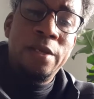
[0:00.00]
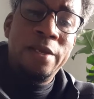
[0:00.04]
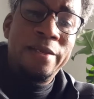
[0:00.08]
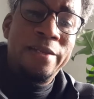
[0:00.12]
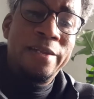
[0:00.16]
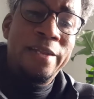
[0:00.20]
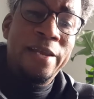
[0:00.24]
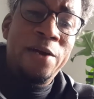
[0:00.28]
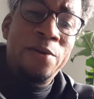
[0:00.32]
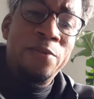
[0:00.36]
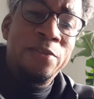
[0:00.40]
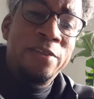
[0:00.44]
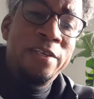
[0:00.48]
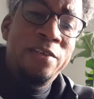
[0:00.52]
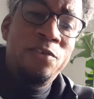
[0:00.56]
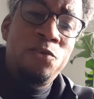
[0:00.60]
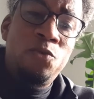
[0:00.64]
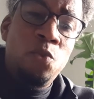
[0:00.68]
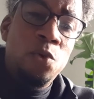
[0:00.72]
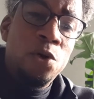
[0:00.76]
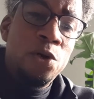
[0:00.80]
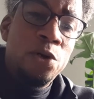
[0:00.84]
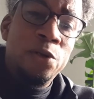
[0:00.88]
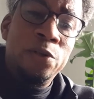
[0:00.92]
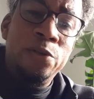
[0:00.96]
Now, these
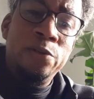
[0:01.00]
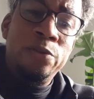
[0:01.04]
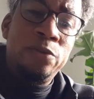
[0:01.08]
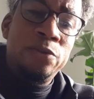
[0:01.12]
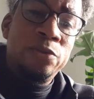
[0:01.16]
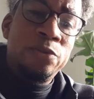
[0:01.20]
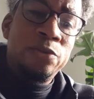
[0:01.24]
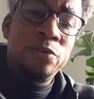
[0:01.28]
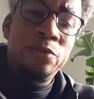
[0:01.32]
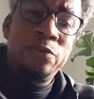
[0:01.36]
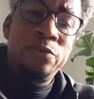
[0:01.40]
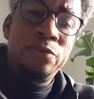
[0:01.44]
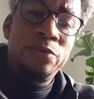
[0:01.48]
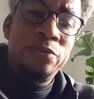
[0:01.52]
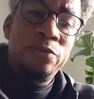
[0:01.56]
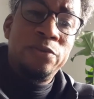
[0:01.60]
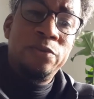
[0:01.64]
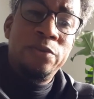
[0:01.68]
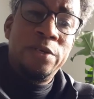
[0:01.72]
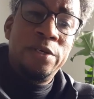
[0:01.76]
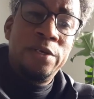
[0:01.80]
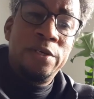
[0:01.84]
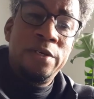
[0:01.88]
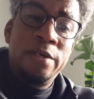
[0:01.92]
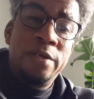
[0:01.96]
words,
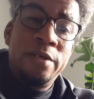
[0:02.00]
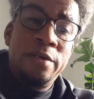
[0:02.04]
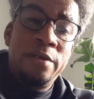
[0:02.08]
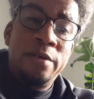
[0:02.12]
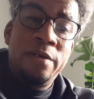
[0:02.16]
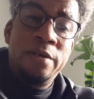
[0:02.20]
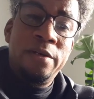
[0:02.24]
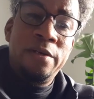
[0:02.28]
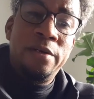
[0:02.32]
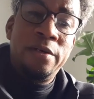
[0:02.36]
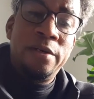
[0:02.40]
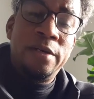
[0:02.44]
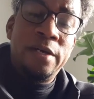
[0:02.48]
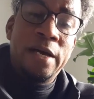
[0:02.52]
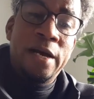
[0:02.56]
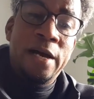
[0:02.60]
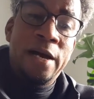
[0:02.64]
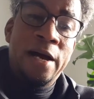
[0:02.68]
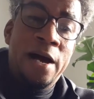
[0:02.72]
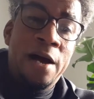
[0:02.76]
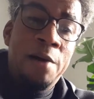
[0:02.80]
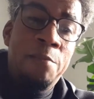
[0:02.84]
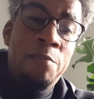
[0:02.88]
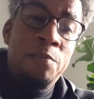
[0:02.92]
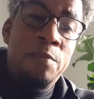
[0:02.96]

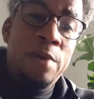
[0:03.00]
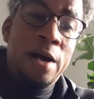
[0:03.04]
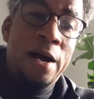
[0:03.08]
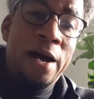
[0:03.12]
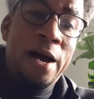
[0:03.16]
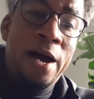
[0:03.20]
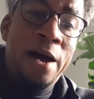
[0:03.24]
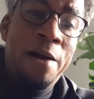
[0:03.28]
I'm,